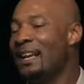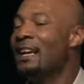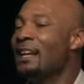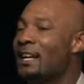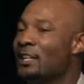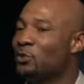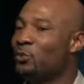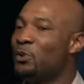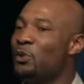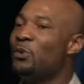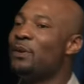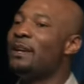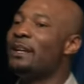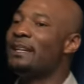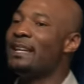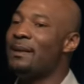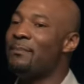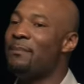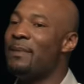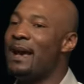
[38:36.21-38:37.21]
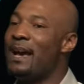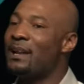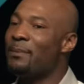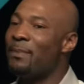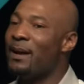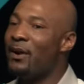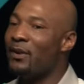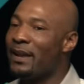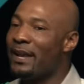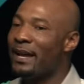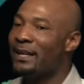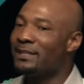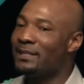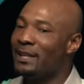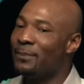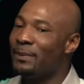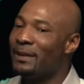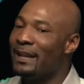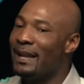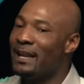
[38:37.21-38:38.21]
Because when you get that mad about
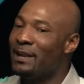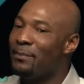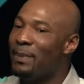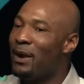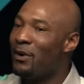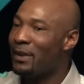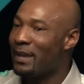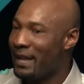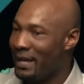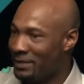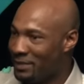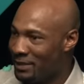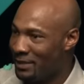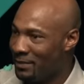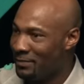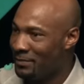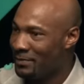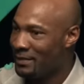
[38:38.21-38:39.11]
ketchup, it ain't about ketchup.